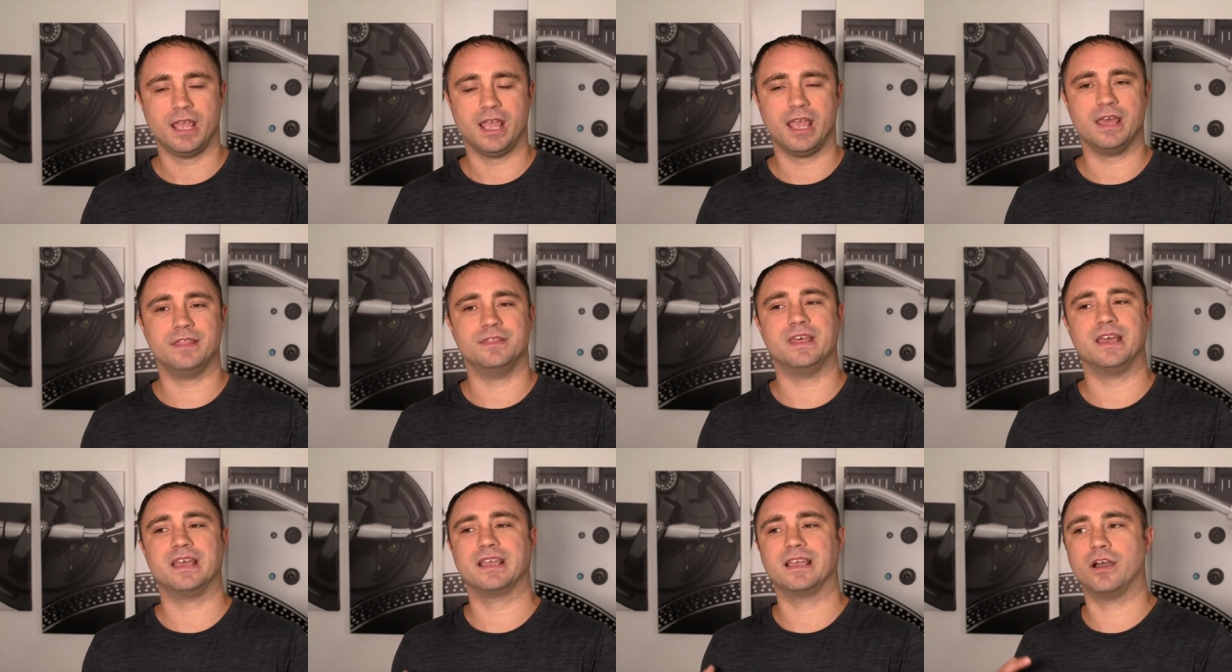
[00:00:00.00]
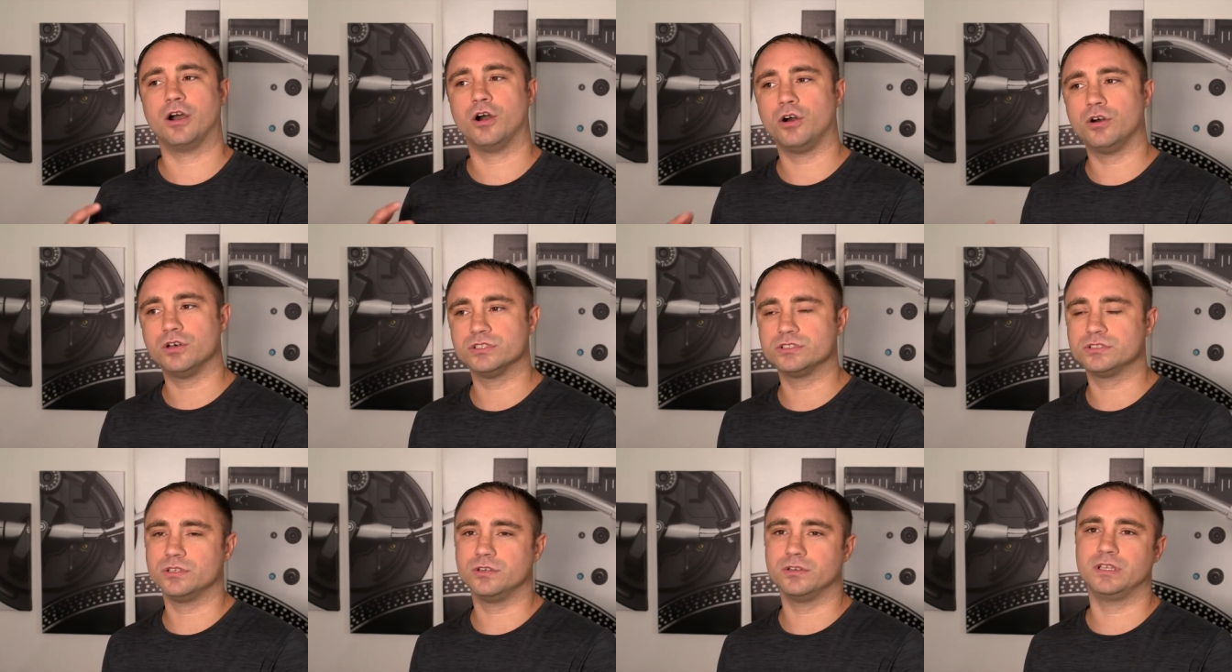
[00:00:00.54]
and that
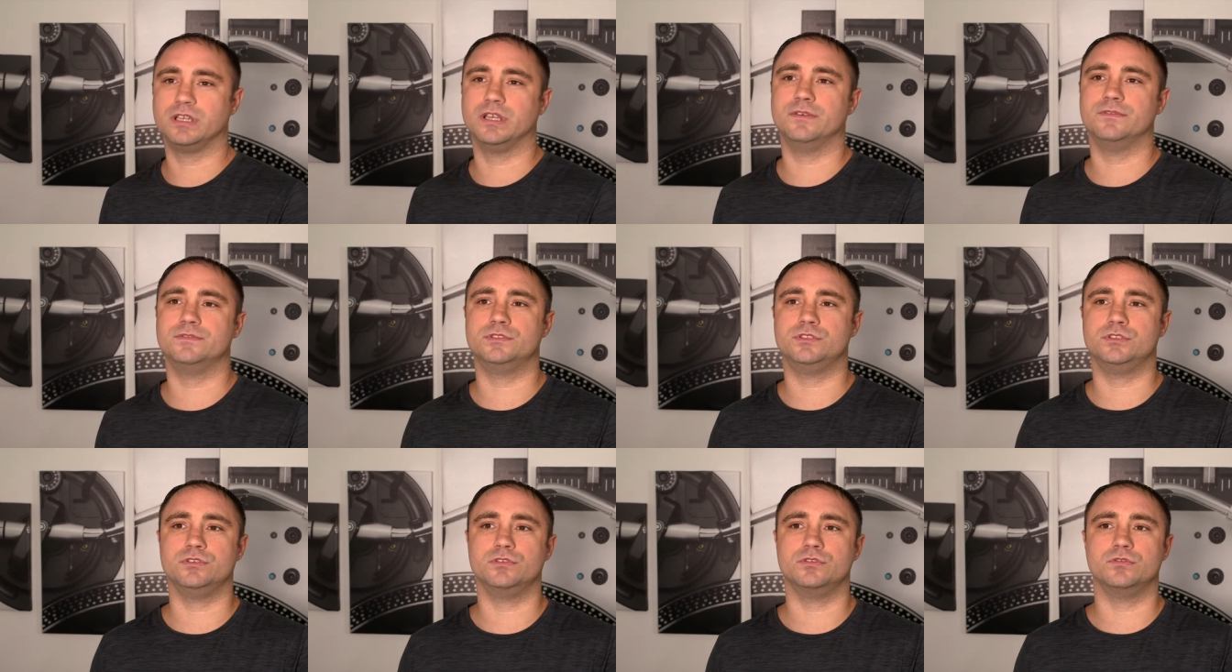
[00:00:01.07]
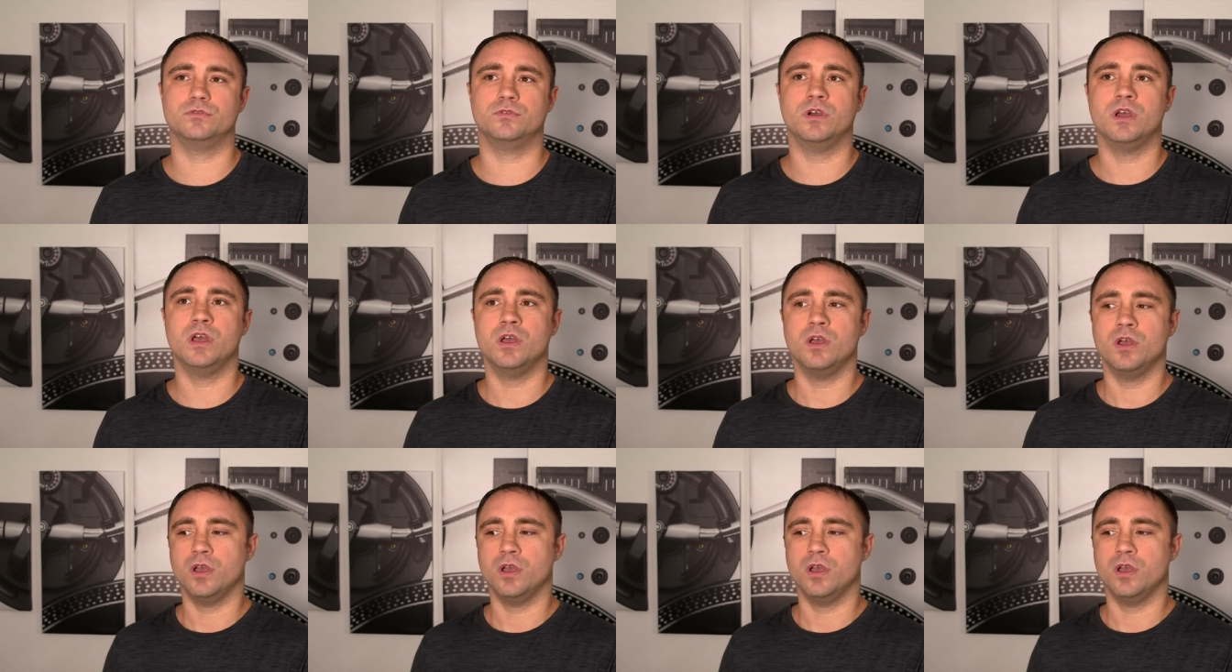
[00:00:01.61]
also gives you